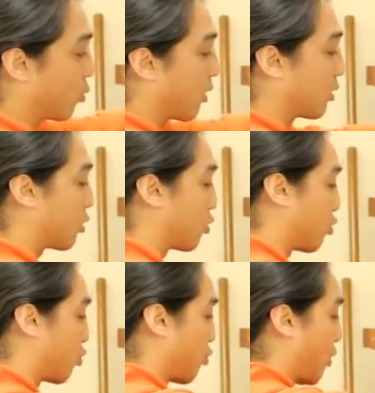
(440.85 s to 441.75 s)
we want to
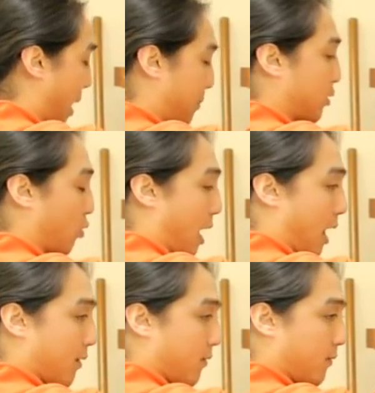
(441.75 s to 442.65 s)
just drop and
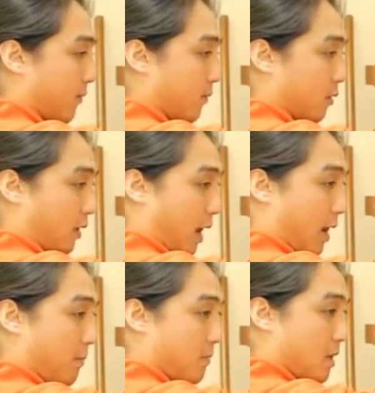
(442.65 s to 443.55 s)
drive.
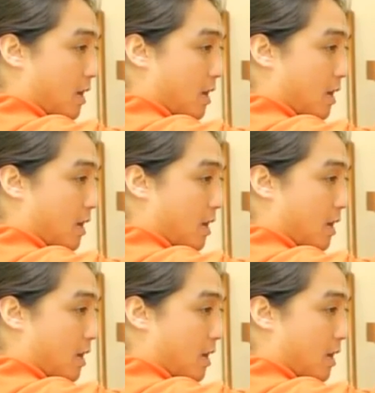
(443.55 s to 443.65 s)
Okay?